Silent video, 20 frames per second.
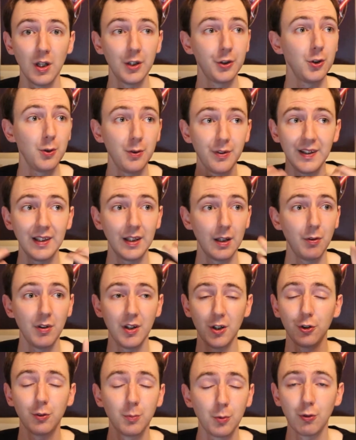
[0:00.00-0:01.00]
I do think there
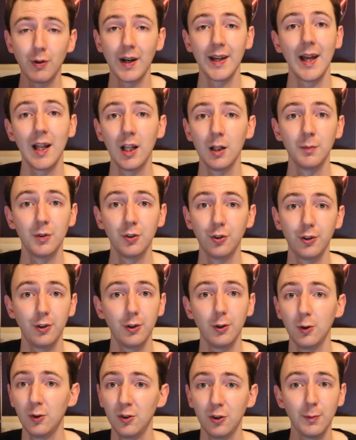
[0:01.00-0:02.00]
are some great elements
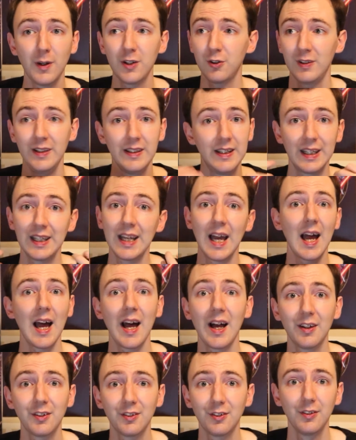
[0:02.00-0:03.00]
to it, especially the
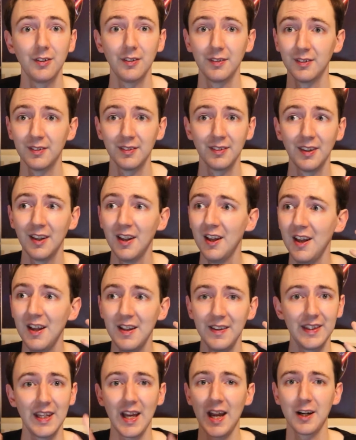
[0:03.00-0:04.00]
cast and
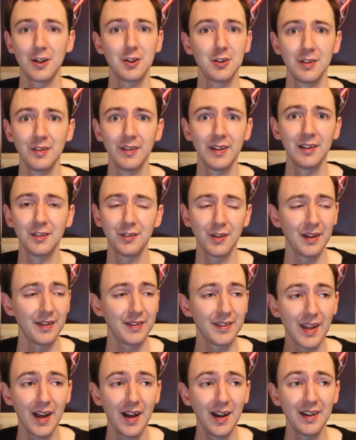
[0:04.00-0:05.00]
the action, things
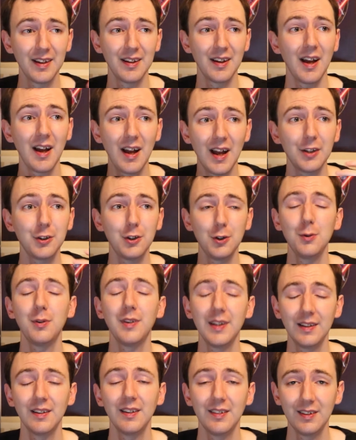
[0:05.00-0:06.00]
like that. I do
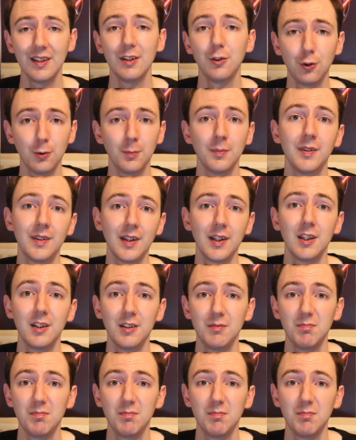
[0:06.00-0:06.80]
think this is something that